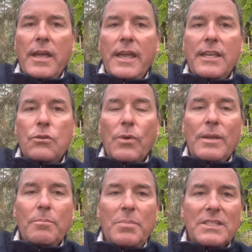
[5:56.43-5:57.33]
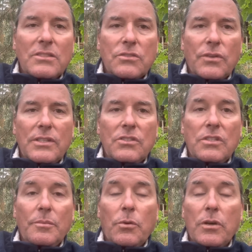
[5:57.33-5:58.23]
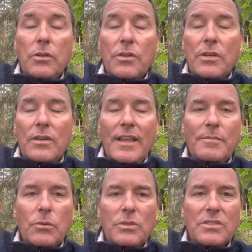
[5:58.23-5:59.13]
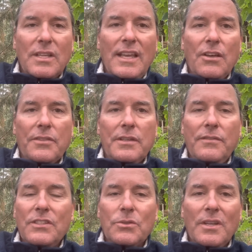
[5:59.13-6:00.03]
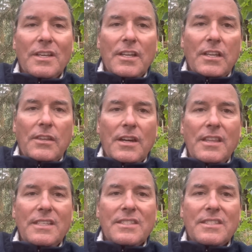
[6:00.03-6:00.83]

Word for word: a great business relationship, or you thought your neighbor was a healthy individual. None of these